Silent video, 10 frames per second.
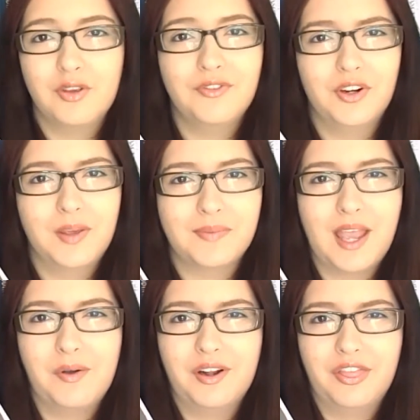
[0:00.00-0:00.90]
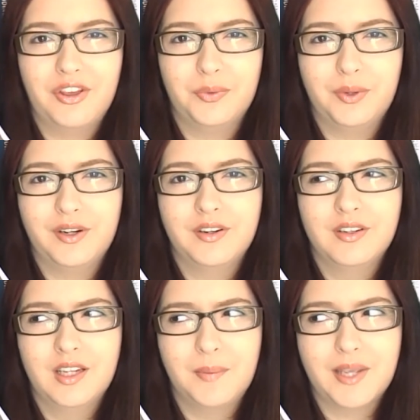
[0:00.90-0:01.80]
2 volumes out and a 3rd one
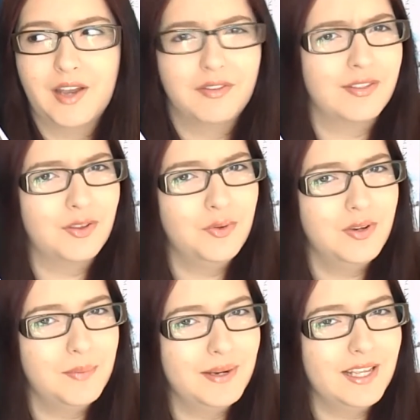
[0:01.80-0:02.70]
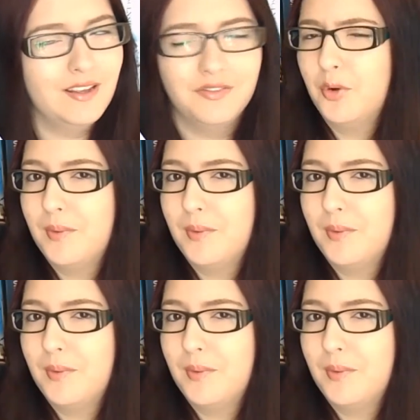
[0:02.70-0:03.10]
coming out soon, I believe.